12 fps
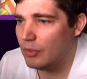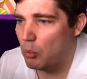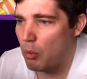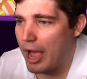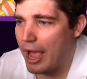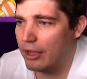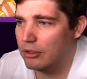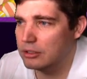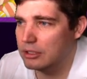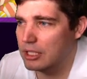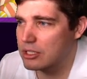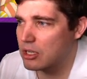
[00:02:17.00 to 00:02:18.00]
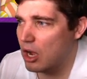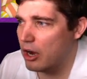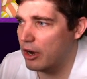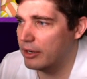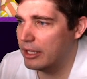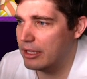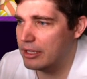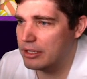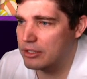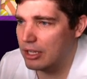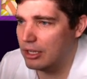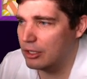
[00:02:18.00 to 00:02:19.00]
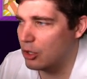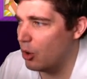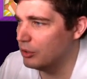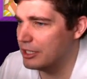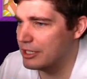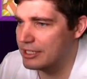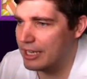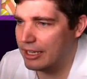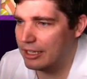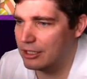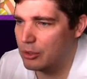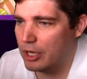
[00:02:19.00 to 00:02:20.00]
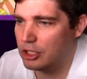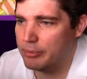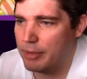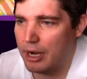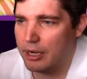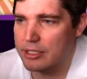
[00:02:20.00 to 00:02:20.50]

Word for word: Wild. This card is a golden ticket question mark.